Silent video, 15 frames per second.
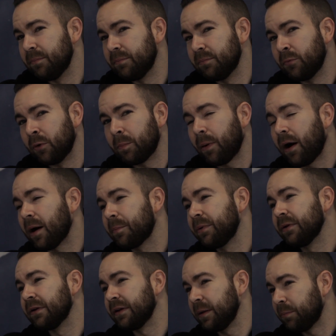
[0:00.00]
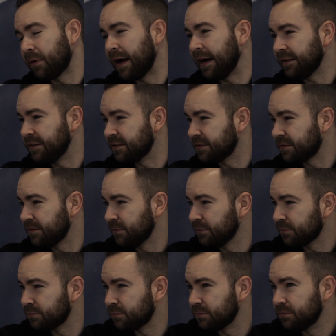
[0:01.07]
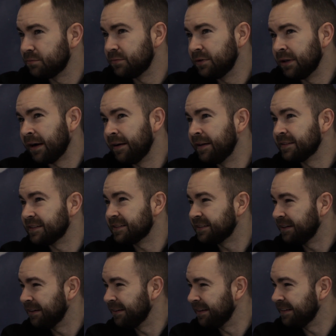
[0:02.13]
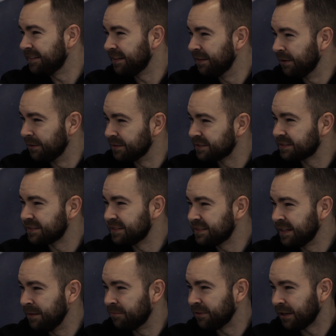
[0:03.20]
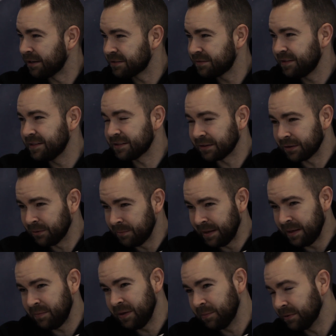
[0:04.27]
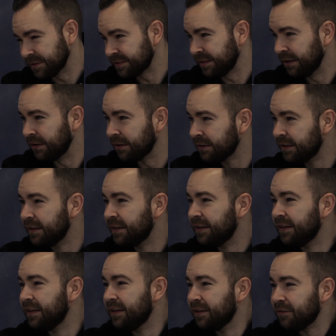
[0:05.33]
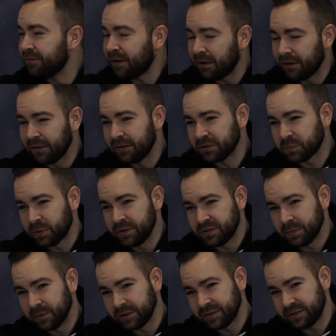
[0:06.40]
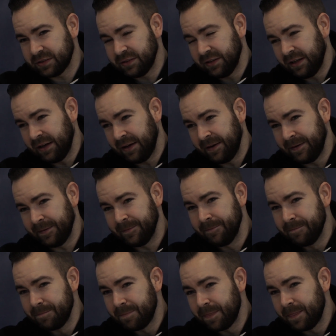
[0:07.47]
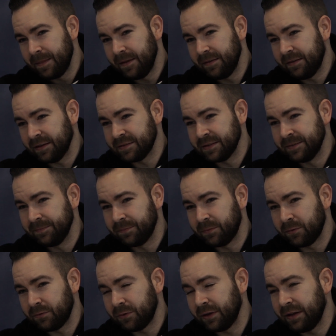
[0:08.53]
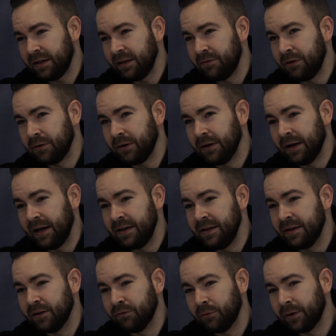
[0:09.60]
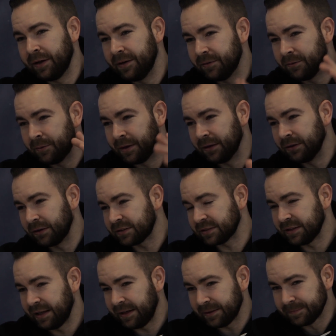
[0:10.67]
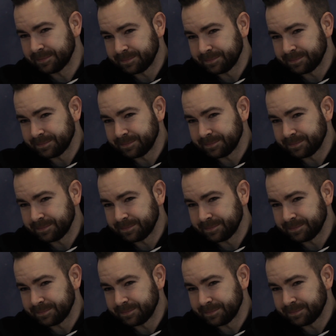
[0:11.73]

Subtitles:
more popularly practiced, not necessarily to those same philosophies, although many people still follow those principles. It doesn't really give you a good idea of what it looks like.